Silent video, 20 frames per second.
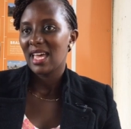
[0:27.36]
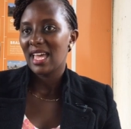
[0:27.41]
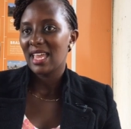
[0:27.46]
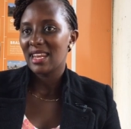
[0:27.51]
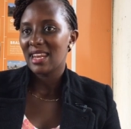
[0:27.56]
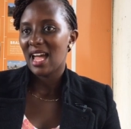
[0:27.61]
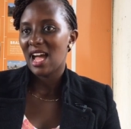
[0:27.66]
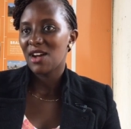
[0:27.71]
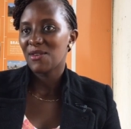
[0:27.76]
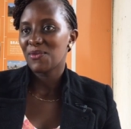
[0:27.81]

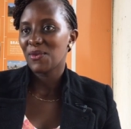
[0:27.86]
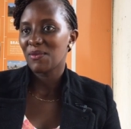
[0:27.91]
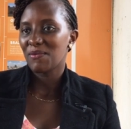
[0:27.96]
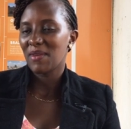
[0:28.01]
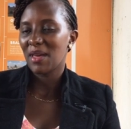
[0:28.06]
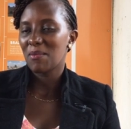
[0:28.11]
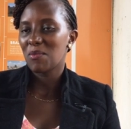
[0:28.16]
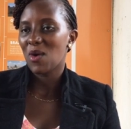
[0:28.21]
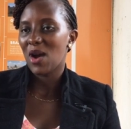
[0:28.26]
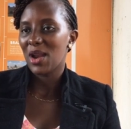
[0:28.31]
And half of
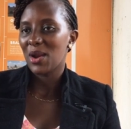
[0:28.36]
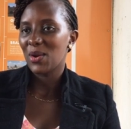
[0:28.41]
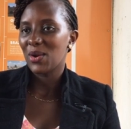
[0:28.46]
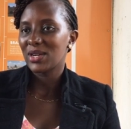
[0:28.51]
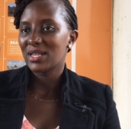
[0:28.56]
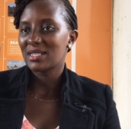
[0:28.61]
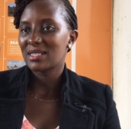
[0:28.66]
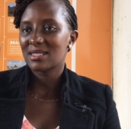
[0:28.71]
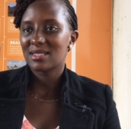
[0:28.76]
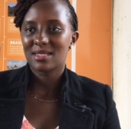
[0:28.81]
them were
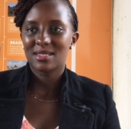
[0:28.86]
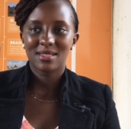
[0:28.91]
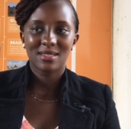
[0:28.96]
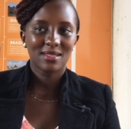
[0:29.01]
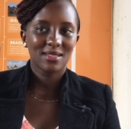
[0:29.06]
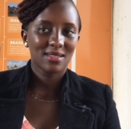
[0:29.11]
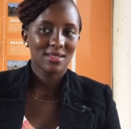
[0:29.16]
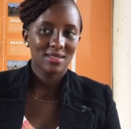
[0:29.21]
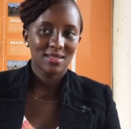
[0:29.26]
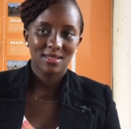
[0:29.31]
not
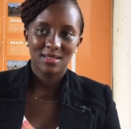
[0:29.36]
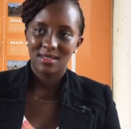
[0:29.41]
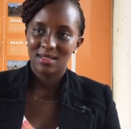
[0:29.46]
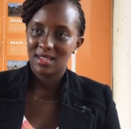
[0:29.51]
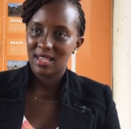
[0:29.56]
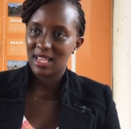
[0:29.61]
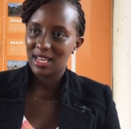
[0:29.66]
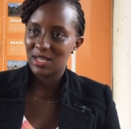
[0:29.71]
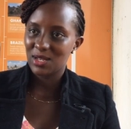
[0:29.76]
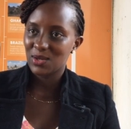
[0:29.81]

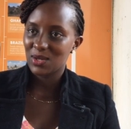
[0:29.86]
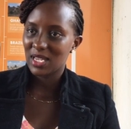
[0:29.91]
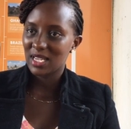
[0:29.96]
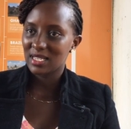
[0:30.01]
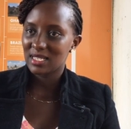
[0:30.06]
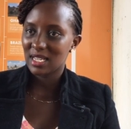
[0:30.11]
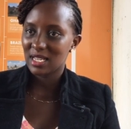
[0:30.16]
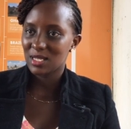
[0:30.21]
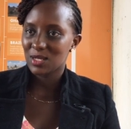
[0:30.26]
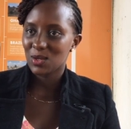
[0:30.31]

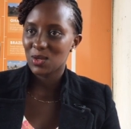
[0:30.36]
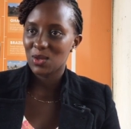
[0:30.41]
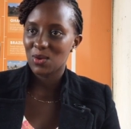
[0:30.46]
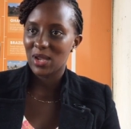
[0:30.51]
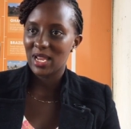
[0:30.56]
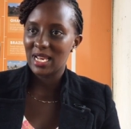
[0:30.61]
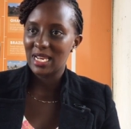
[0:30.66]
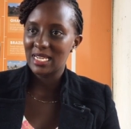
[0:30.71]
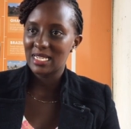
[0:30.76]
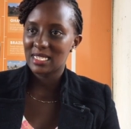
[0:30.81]
educated, so they
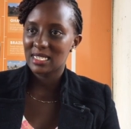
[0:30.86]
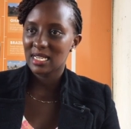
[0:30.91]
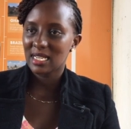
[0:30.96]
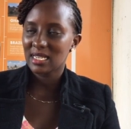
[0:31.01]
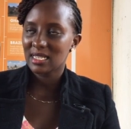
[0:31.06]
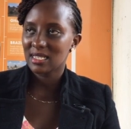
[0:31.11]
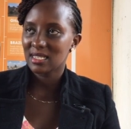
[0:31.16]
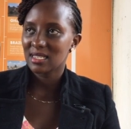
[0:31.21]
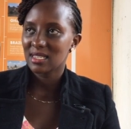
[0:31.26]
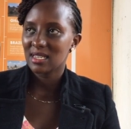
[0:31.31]
were
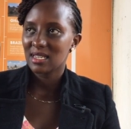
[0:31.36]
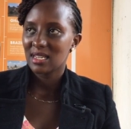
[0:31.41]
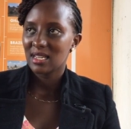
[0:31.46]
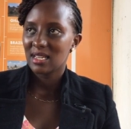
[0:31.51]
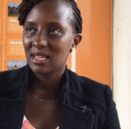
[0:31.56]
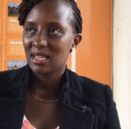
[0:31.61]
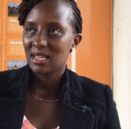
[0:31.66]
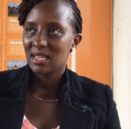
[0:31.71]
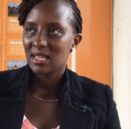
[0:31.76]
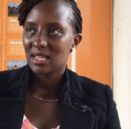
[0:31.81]
illiterate.
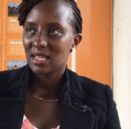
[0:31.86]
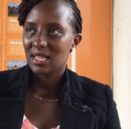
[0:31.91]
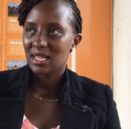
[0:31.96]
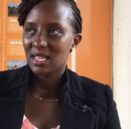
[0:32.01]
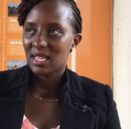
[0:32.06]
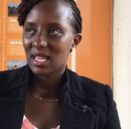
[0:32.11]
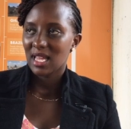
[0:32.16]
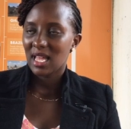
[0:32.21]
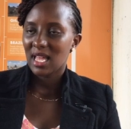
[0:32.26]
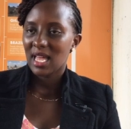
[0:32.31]

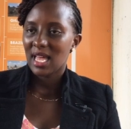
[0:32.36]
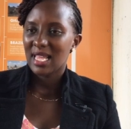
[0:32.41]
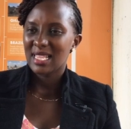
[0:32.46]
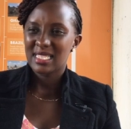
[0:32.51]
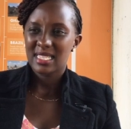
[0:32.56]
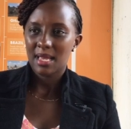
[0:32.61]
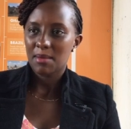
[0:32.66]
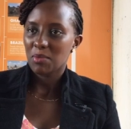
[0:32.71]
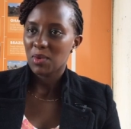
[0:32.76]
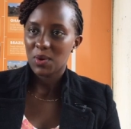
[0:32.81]

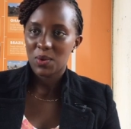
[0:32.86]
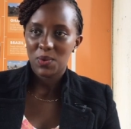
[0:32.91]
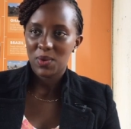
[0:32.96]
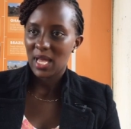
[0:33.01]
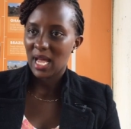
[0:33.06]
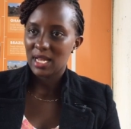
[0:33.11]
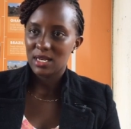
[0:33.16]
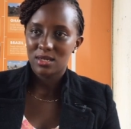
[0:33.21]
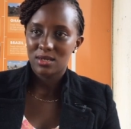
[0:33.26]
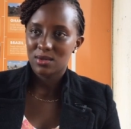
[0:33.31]
And somehow
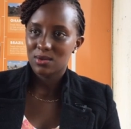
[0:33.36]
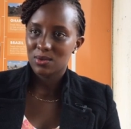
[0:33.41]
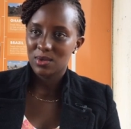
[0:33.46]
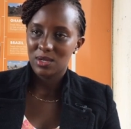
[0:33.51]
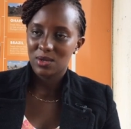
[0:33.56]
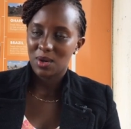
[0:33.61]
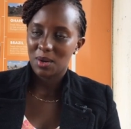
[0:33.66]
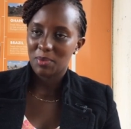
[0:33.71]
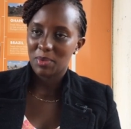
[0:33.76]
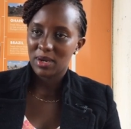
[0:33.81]
we had to
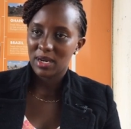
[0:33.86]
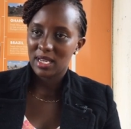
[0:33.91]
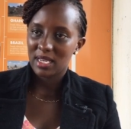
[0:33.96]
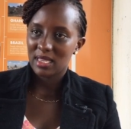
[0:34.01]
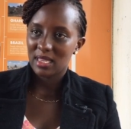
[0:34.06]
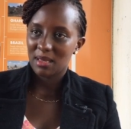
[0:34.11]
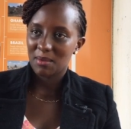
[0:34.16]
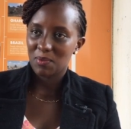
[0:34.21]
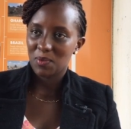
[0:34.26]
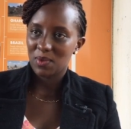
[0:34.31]

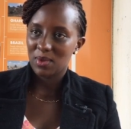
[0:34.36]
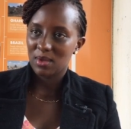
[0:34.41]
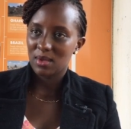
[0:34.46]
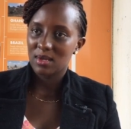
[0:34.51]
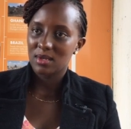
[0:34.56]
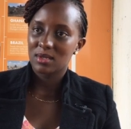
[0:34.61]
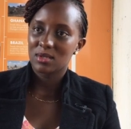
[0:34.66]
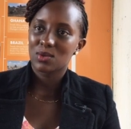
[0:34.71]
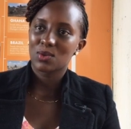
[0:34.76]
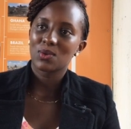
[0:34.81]
incorporate them
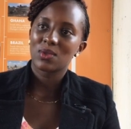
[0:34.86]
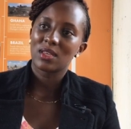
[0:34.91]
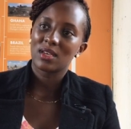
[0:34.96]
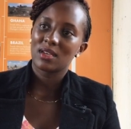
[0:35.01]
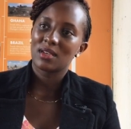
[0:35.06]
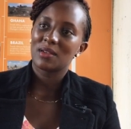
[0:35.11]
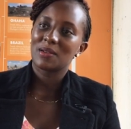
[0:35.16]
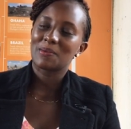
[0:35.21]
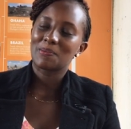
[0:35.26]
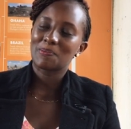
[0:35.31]
into
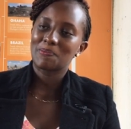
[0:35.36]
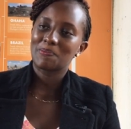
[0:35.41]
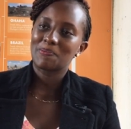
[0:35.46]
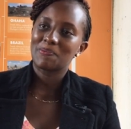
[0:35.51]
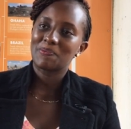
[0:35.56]
the,